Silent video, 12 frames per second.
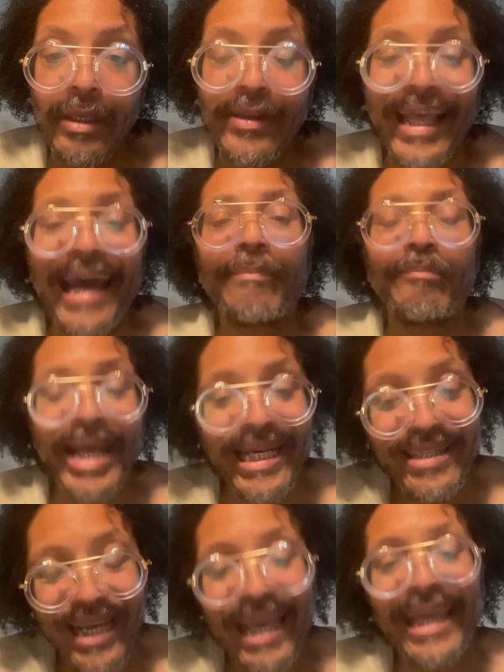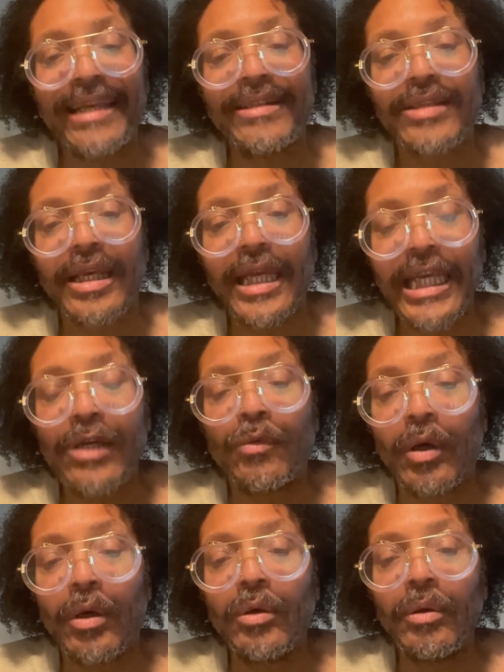that maintains
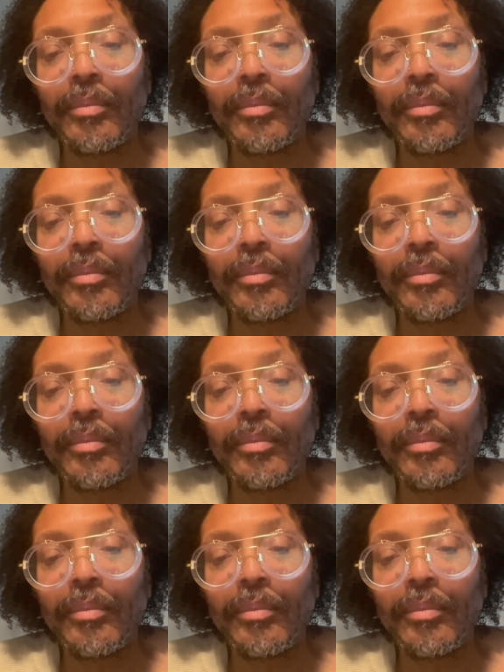equal